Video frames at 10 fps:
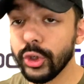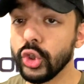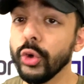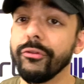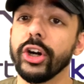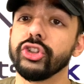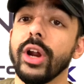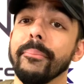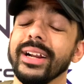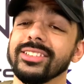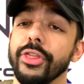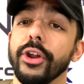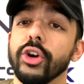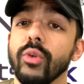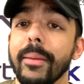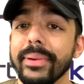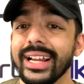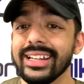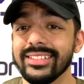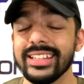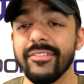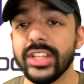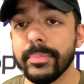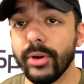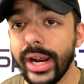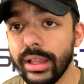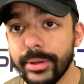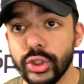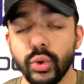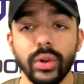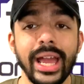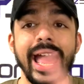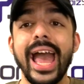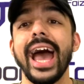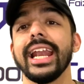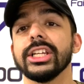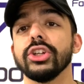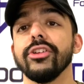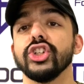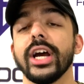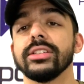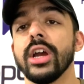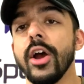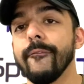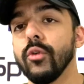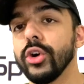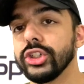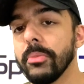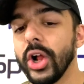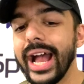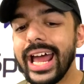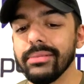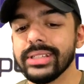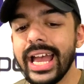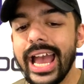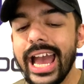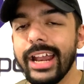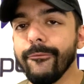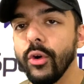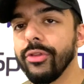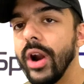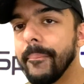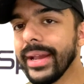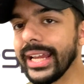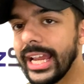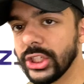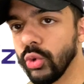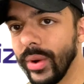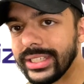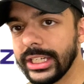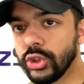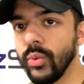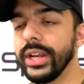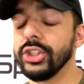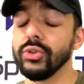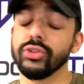two first round picks, a third round pick, and safety Bradley McDougal headed to the Jets for Jamal Adams and a fourth round pick in 2022.